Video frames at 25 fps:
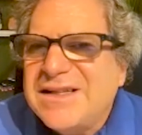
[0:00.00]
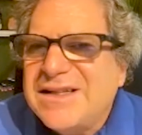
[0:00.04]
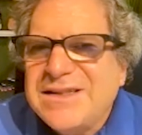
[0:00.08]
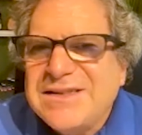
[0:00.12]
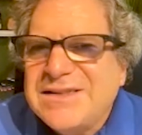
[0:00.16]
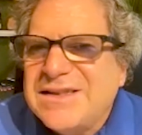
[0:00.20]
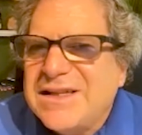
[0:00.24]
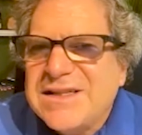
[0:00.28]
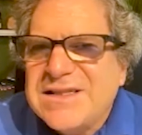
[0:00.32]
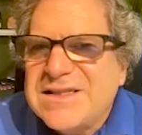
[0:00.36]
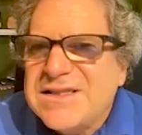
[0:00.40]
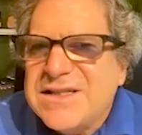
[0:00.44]

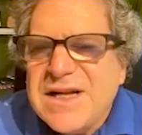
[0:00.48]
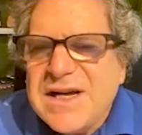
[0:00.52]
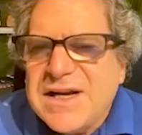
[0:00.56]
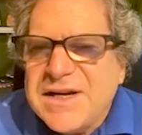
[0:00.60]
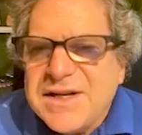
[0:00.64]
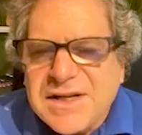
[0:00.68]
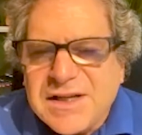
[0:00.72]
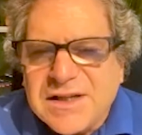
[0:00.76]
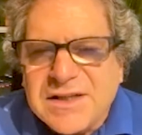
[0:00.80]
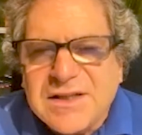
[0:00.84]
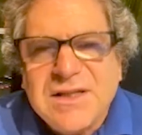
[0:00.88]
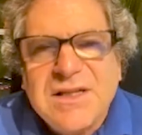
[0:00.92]
that's not
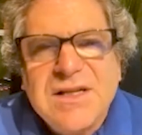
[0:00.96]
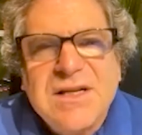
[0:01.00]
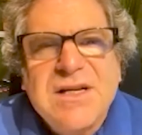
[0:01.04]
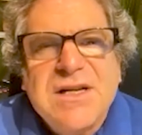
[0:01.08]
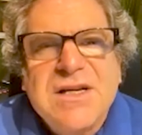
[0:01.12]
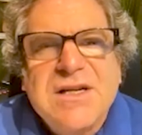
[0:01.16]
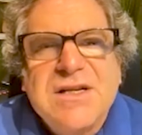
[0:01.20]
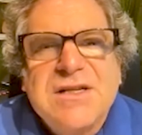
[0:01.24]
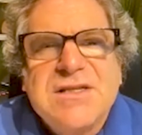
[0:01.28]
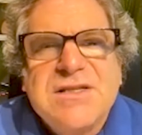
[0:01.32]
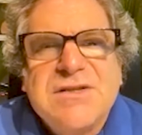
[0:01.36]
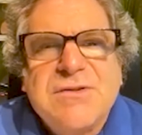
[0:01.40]
it.
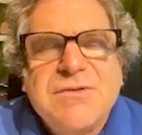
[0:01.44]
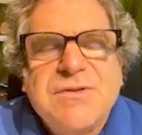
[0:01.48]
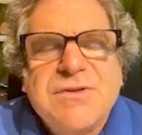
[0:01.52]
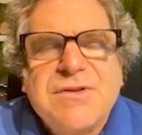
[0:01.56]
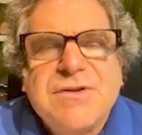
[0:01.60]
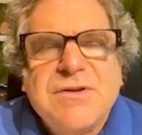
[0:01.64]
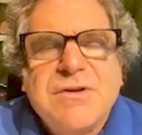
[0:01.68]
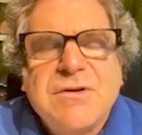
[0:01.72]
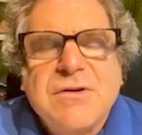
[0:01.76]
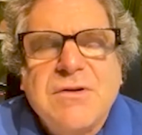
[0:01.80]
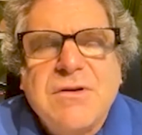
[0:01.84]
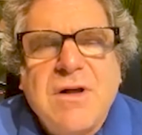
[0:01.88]
So
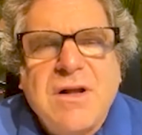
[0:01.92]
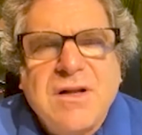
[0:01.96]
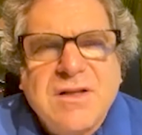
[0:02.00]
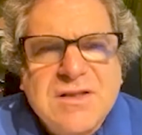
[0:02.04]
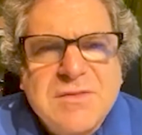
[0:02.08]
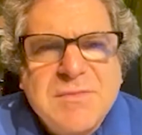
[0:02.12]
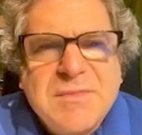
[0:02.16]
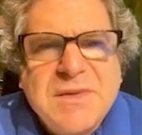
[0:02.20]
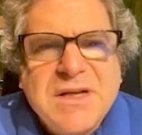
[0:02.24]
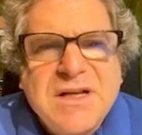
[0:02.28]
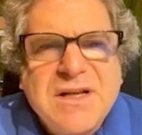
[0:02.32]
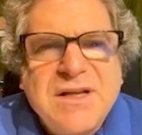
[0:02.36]

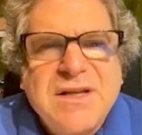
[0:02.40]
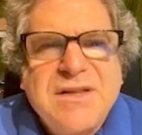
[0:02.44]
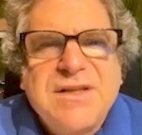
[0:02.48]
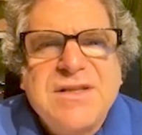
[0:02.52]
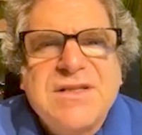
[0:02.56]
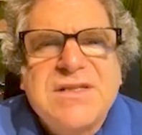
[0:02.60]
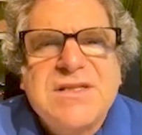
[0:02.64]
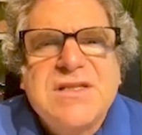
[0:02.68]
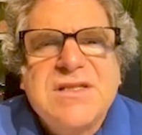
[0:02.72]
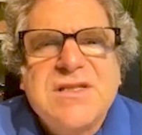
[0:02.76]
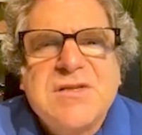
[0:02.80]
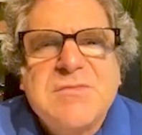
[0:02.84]
ultimately,
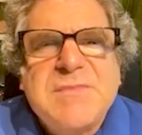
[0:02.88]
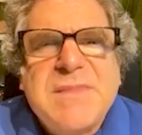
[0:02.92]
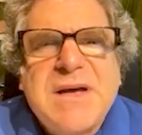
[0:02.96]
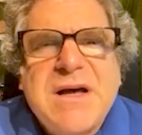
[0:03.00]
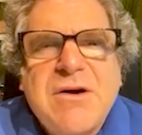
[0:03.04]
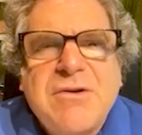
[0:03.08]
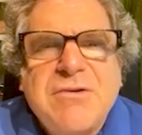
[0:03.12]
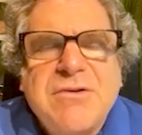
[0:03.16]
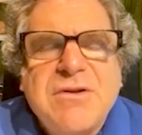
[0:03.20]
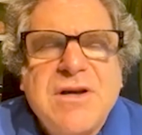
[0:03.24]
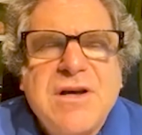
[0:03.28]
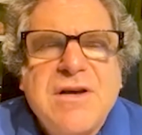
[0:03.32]
this is
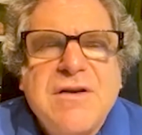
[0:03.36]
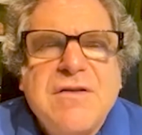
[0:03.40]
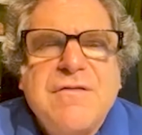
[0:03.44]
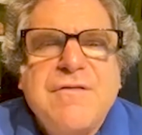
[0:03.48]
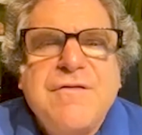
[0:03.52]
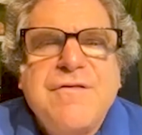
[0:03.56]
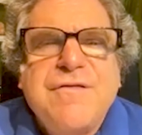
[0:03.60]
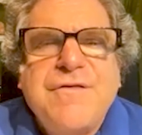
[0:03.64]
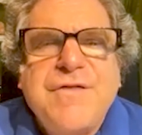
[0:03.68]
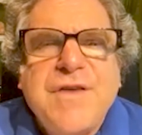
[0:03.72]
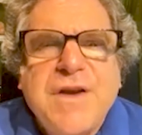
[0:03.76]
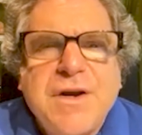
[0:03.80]
about
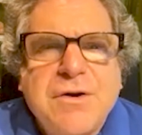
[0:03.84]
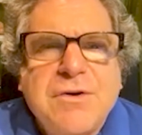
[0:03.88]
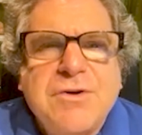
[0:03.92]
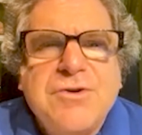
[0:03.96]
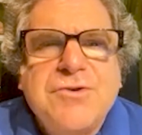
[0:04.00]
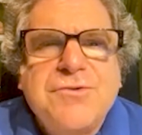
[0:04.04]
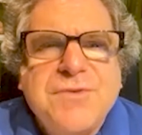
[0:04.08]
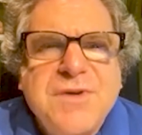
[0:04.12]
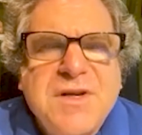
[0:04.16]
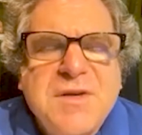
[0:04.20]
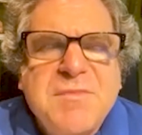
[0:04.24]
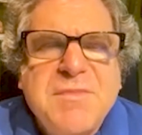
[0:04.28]
fair
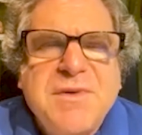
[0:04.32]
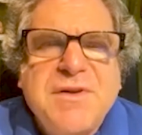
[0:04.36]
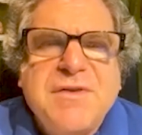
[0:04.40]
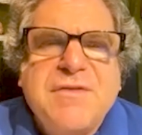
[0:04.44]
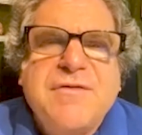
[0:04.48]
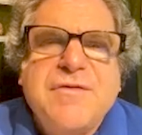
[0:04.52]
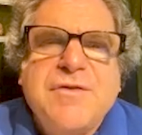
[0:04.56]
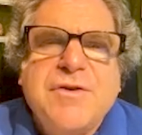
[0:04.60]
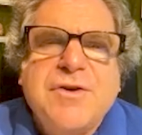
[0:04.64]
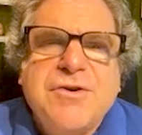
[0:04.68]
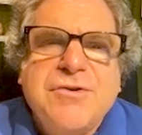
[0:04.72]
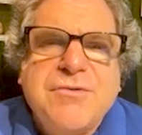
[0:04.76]
treatment
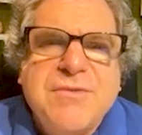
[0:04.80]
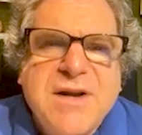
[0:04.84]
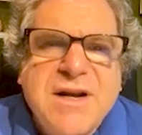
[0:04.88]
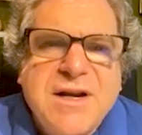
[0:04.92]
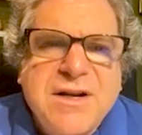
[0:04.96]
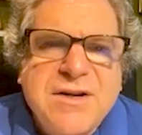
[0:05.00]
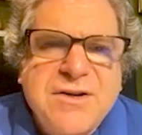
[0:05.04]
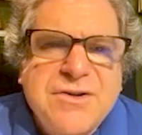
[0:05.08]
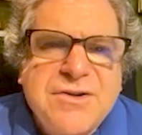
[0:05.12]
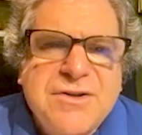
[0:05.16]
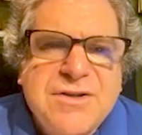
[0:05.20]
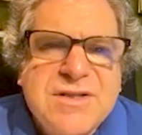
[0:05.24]
for
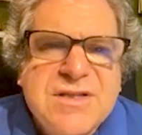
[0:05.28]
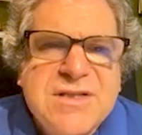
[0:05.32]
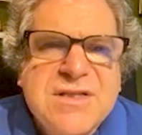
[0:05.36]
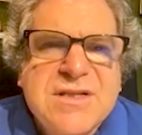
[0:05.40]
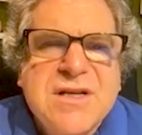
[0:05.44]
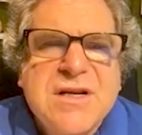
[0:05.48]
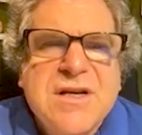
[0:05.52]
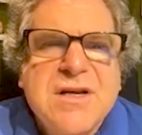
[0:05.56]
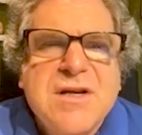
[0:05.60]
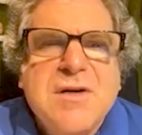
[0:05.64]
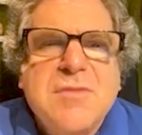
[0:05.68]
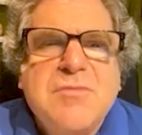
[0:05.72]
creditors,
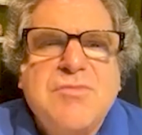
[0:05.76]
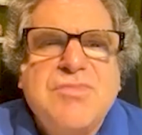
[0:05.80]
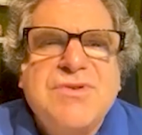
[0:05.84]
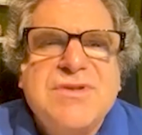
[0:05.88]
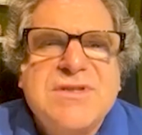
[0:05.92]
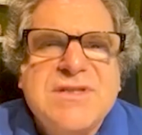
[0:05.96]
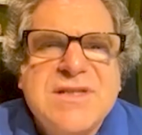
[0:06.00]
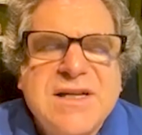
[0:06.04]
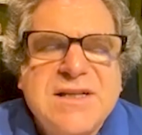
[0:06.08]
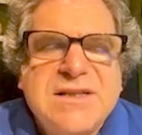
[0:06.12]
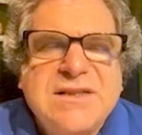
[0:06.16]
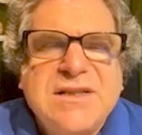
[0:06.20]

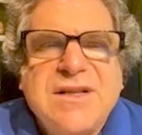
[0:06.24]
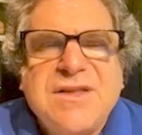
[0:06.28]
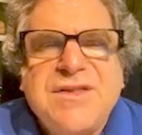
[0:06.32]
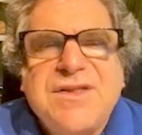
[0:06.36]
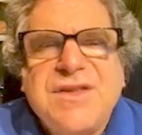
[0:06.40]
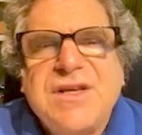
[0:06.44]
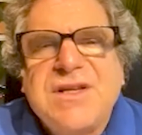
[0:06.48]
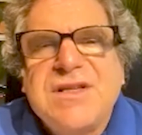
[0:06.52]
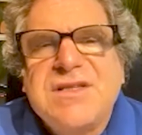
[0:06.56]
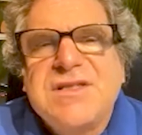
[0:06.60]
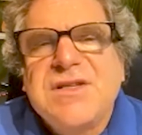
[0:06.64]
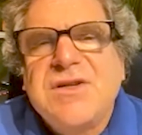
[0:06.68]
presenting
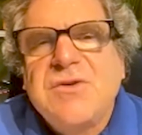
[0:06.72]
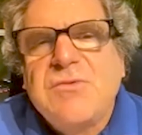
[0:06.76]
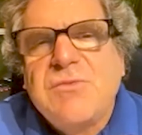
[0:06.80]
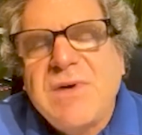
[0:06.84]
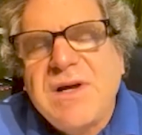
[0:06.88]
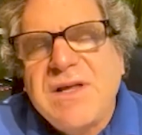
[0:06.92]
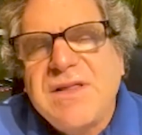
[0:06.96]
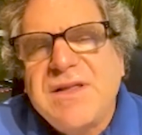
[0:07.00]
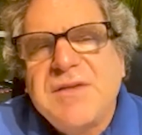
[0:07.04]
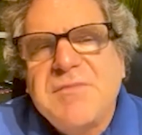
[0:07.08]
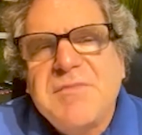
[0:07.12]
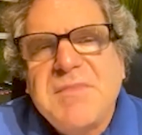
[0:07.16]
things in a
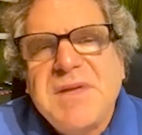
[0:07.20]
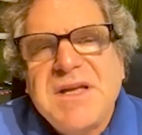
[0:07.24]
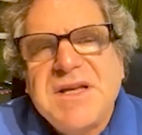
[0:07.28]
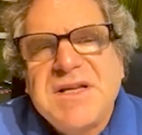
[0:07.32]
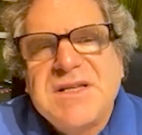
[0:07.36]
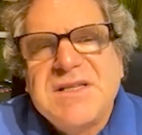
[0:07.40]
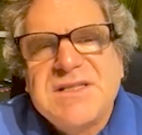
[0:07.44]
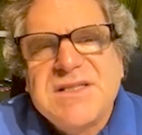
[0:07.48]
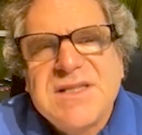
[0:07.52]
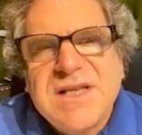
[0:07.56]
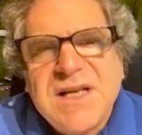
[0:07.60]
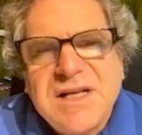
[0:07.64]
way that
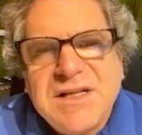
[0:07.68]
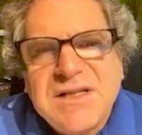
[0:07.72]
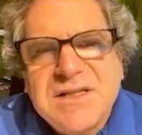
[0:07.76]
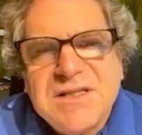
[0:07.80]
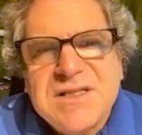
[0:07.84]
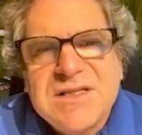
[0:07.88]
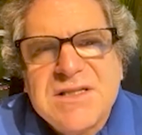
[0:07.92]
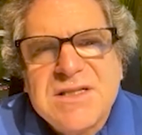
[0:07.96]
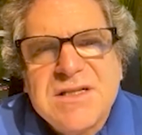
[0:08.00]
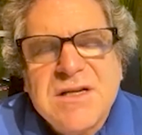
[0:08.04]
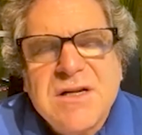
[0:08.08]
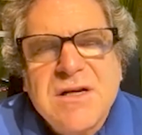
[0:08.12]
makes
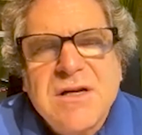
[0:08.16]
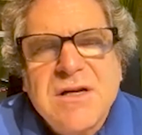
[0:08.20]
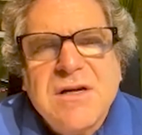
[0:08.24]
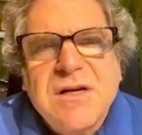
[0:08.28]
sense.